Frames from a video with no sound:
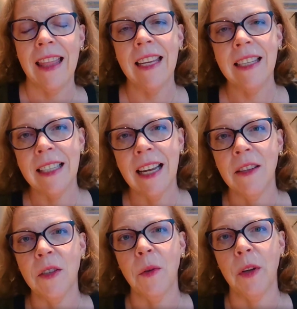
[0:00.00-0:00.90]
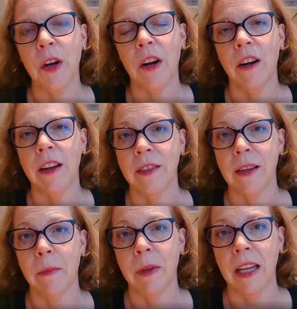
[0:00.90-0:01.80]
This tends to occur if
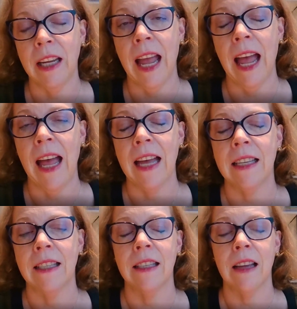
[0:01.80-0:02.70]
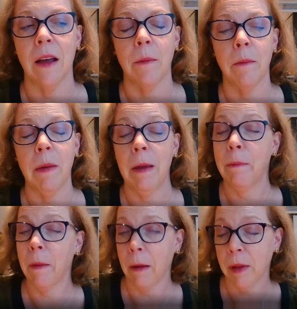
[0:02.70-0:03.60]
somebody has maybe
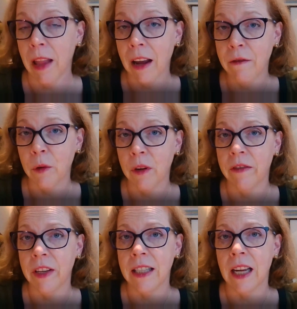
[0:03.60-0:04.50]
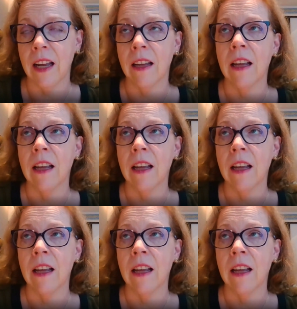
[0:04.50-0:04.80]
applied for a visa,